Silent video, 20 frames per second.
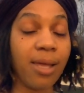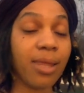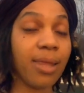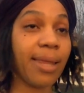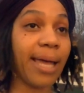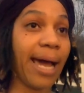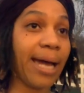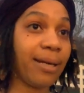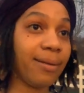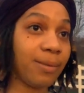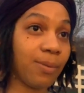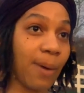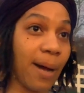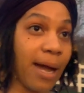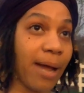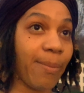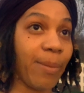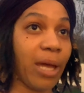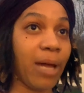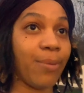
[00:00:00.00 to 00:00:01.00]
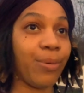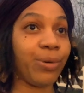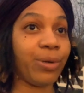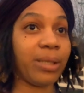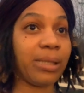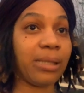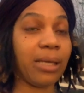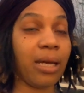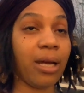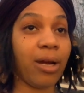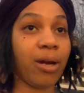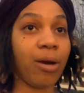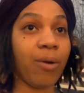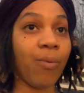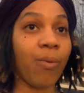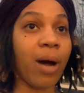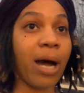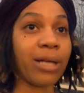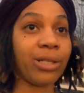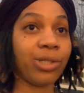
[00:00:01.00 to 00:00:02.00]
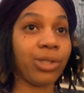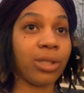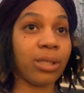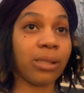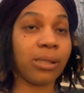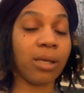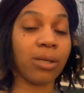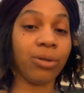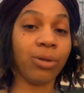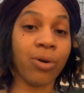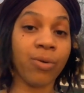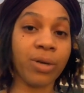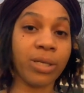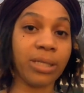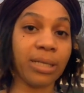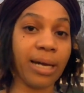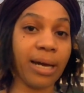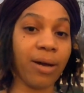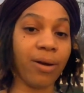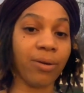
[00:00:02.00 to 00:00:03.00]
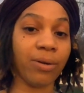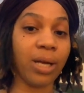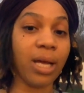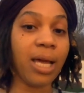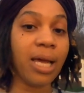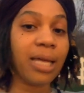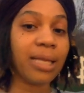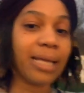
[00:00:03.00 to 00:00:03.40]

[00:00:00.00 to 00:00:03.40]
That is why I'm able to sit here and watch the sun going down.